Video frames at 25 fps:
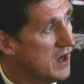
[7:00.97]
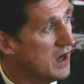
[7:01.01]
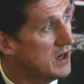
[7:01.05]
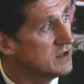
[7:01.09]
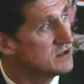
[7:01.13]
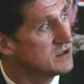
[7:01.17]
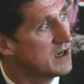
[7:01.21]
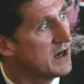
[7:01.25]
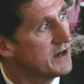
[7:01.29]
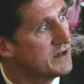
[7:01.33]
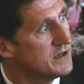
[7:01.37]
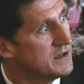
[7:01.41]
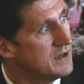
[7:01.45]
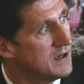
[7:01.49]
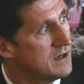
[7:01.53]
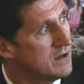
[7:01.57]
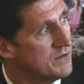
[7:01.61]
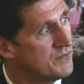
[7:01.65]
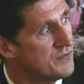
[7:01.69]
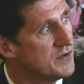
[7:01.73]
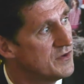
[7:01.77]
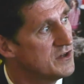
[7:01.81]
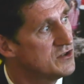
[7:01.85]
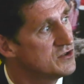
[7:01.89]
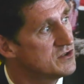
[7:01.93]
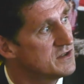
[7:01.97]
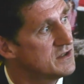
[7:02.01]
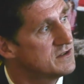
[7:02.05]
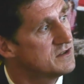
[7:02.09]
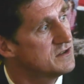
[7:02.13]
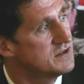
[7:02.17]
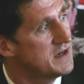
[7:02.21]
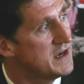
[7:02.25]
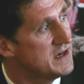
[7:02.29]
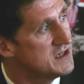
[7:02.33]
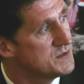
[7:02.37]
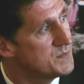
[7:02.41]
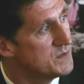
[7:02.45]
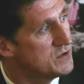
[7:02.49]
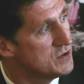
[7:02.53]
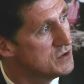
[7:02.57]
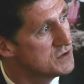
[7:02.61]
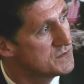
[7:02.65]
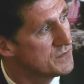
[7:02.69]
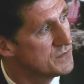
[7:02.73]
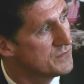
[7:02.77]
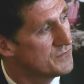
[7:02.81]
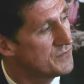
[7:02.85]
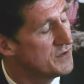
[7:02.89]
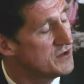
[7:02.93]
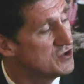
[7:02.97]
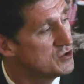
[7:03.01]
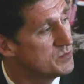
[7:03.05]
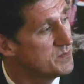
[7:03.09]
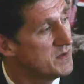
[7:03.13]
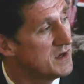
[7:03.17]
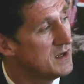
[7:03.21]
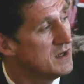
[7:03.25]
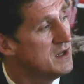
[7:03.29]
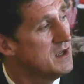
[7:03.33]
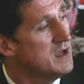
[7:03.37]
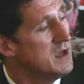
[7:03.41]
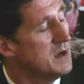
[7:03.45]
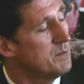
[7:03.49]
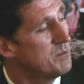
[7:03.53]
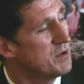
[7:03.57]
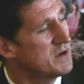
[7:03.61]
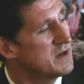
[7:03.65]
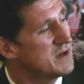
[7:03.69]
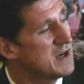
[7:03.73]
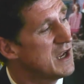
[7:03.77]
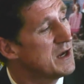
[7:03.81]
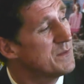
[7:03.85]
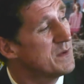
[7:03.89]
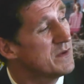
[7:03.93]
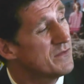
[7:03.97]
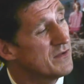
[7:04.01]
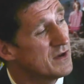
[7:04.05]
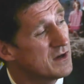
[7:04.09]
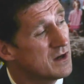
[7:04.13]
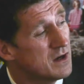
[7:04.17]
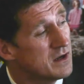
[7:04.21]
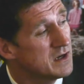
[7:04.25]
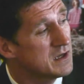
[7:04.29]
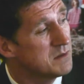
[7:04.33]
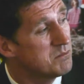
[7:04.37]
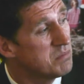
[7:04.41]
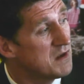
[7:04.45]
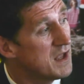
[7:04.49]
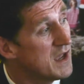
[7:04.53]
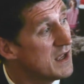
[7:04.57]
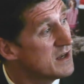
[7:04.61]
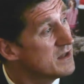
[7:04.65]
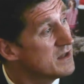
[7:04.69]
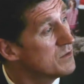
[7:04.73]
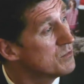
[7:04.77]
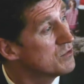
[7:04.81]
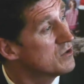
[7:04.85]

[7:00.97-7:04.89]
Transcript: a tiny little fish that today has been used for fish meal, but now we have a cunning plan that